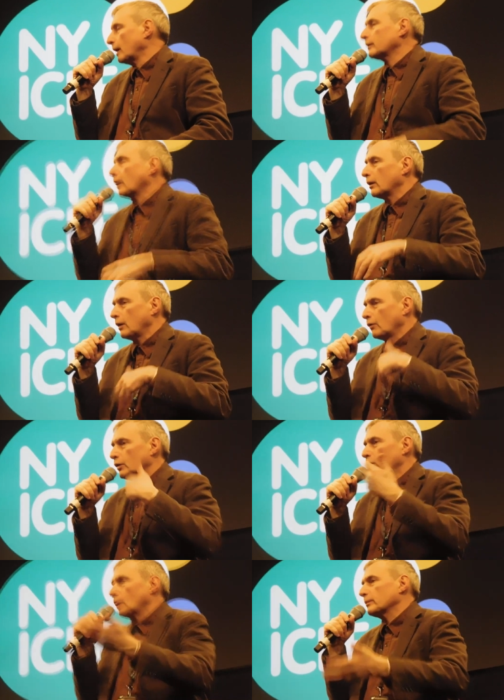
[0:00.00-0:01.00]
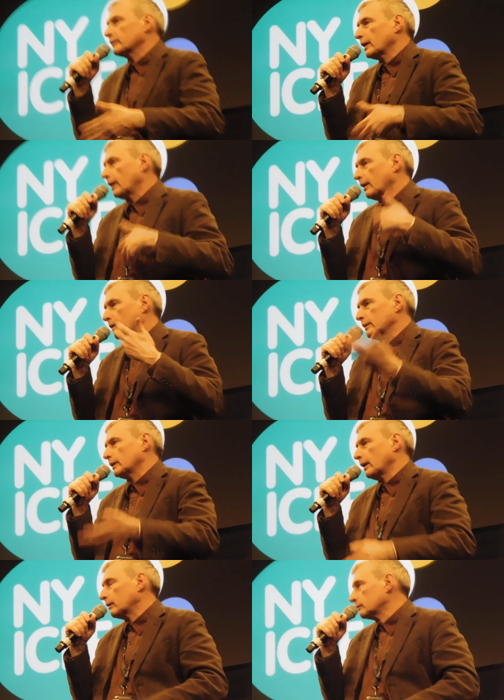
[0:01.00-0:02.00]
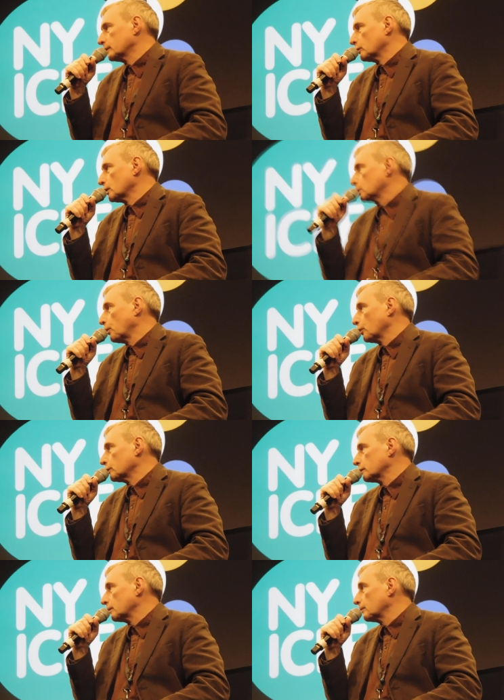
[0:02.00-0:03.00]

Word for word: And uh, overcome their yeah their weak points. Mm